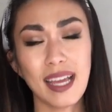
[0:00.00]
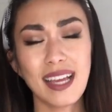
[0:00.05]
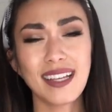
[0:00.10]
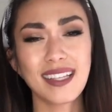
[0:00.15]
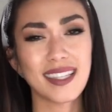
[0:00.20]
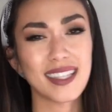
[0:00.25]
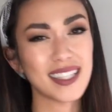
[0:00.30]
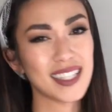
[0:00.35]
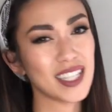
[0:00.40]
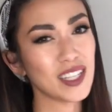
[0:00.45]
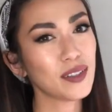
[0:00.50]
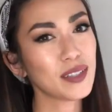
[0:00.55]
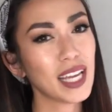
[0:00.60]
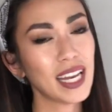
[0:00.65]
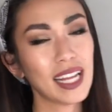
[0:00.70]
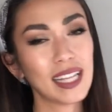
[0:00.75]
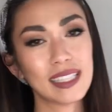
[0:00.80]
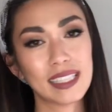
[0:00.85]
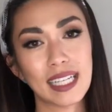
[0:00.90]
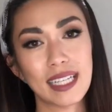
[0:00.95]
still
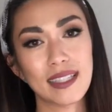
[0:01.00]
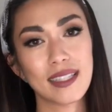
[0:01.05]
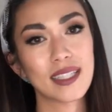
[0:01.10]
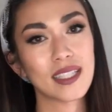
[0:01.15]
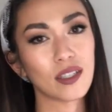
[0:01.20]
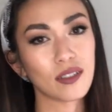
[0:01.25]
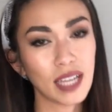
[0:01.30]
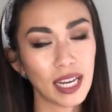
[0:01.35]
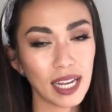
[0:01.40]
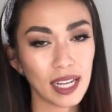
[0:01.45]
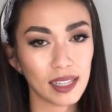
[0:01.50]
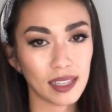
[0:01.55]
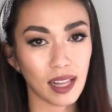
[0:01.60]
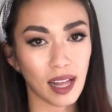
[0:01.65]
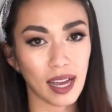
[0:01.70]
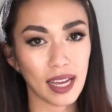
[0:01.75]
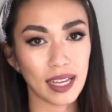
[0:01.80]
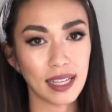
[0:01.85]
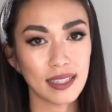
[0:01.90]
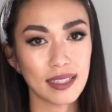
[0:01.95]
getting leads, still getting
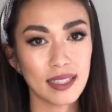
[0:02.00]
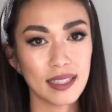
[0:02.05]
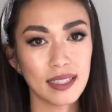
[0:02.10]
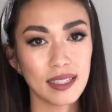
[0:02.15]
clients?